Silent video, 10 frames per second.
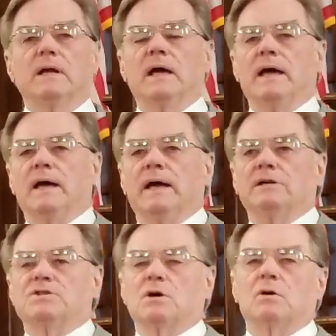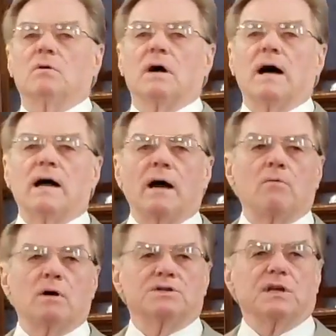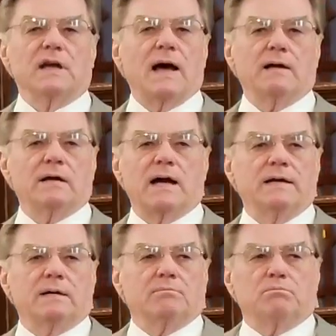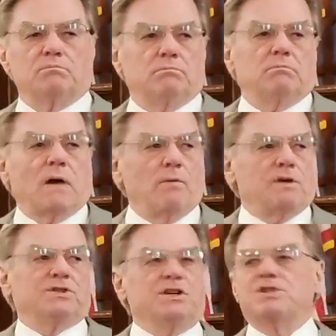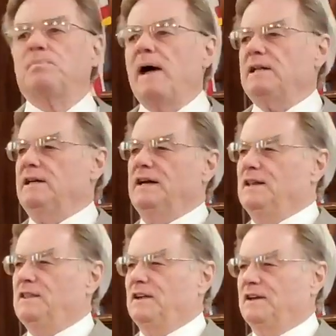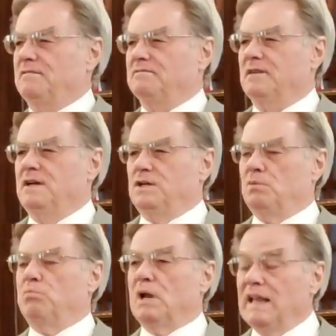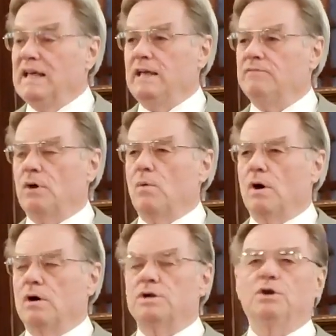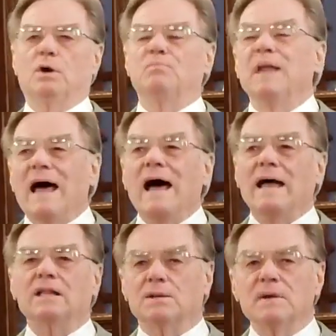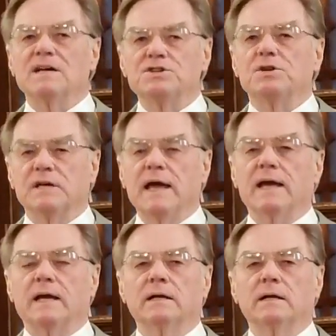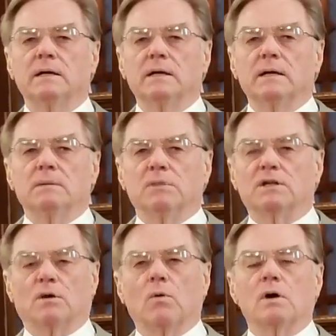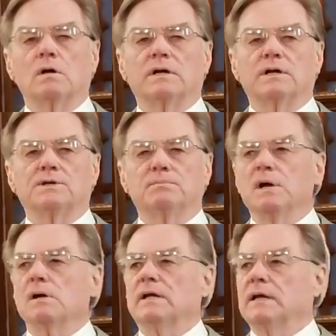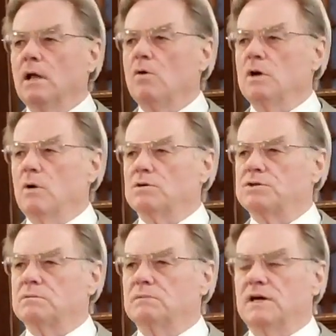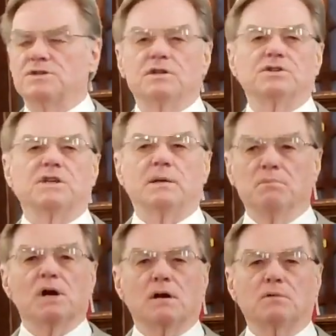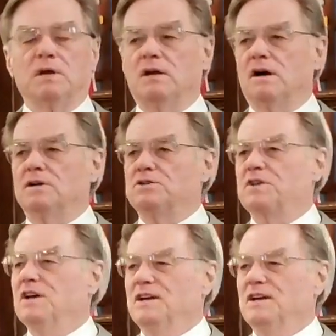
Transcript: and, and so I, I wasn't, I, I didn't, I wasn't expecting anything. You believe the word, you apply it the best you can, but the word is merely logos. Now, I shouldn't say merely because